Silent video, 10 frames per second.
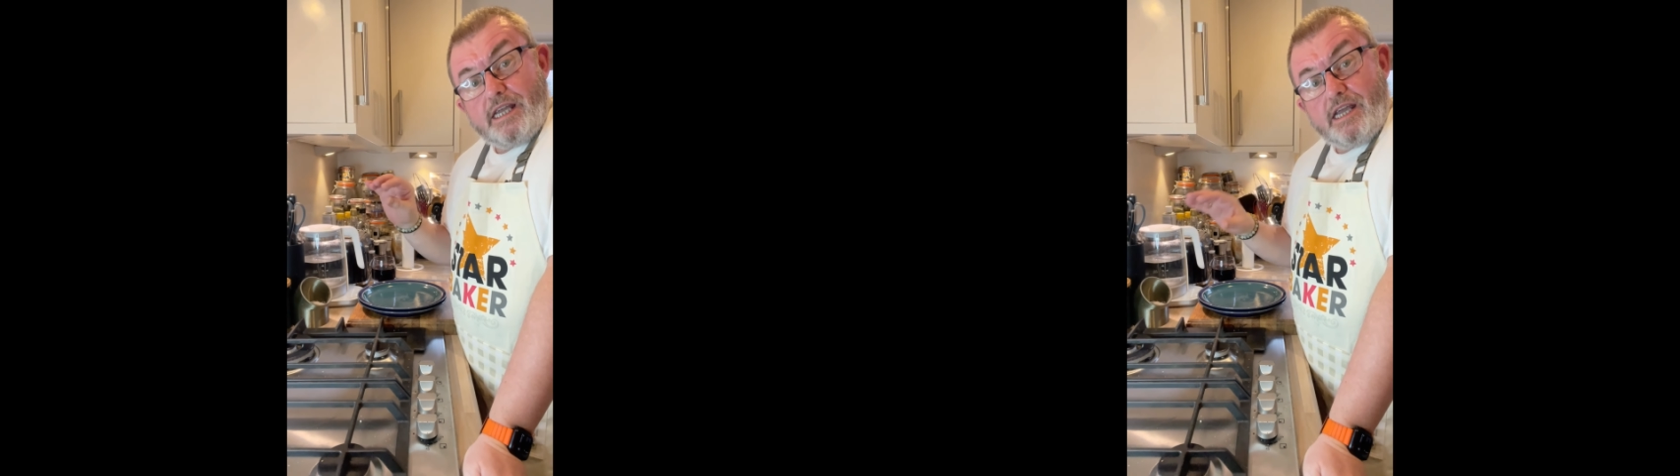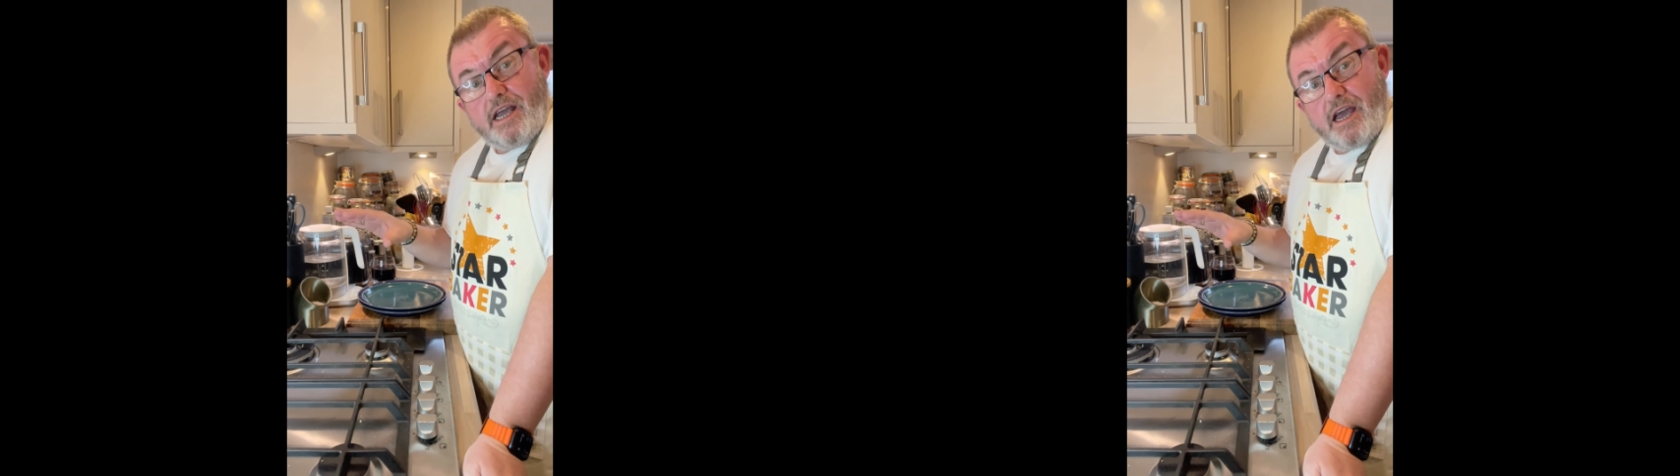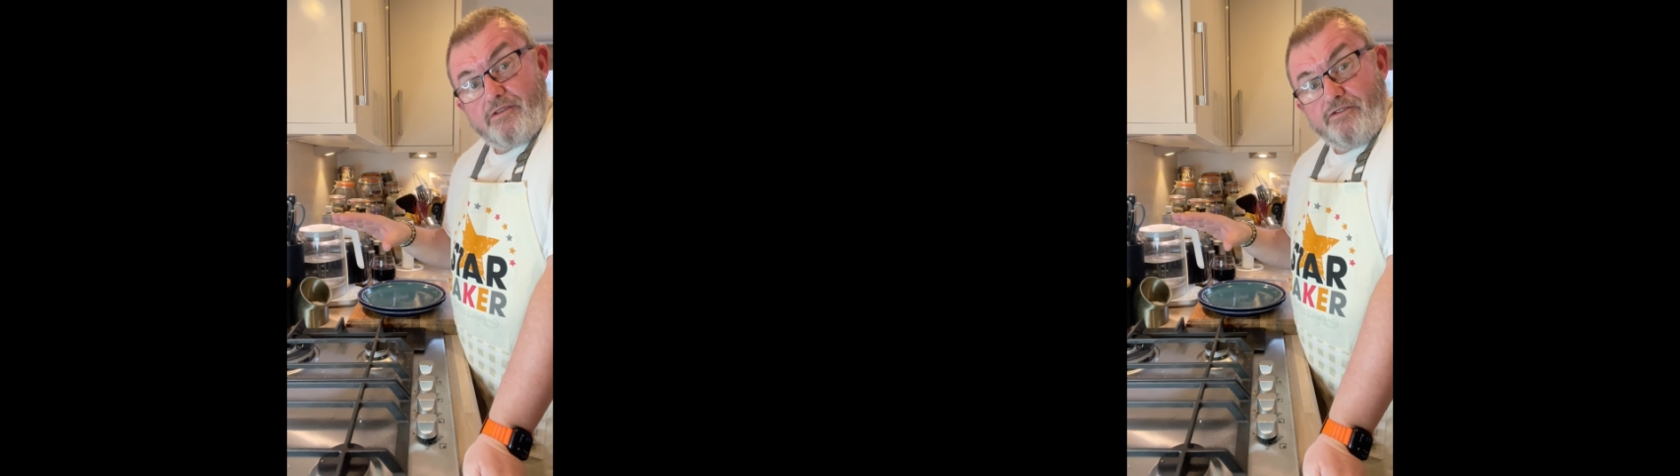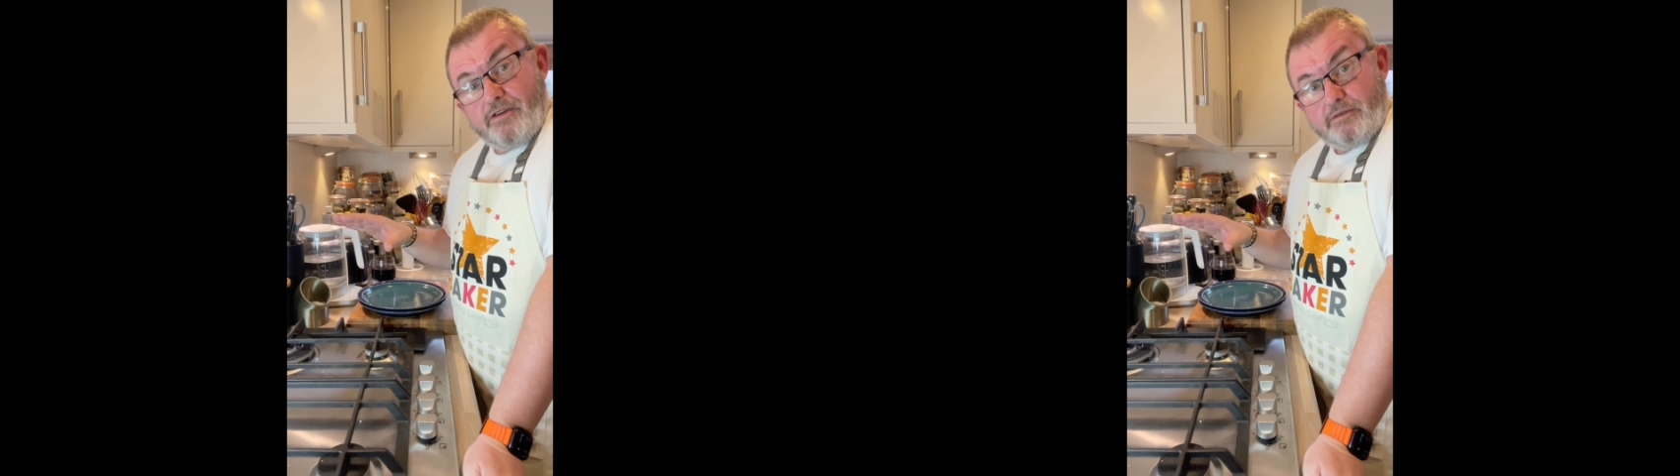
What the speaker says: Kyiv,